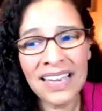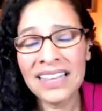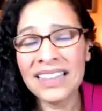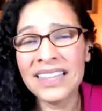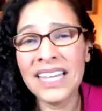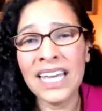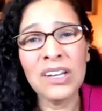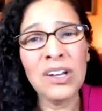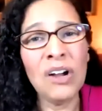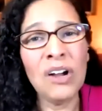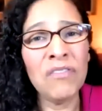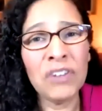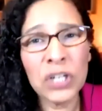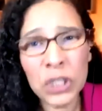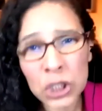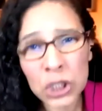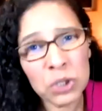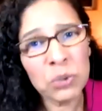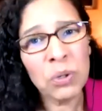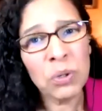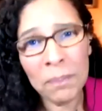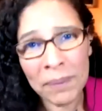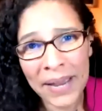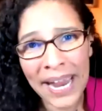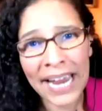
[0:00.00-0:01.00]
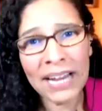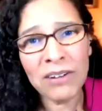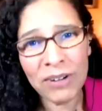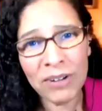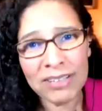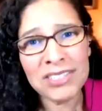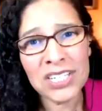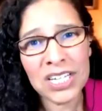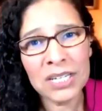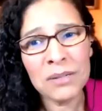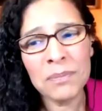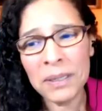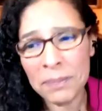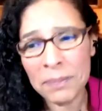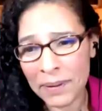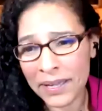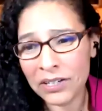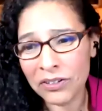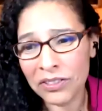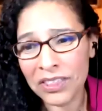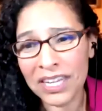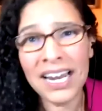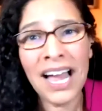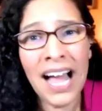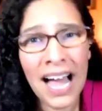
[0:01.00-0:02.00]
then a virtual background is going to be
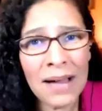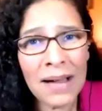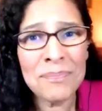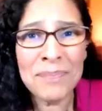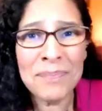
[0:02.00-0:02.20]
better than a hot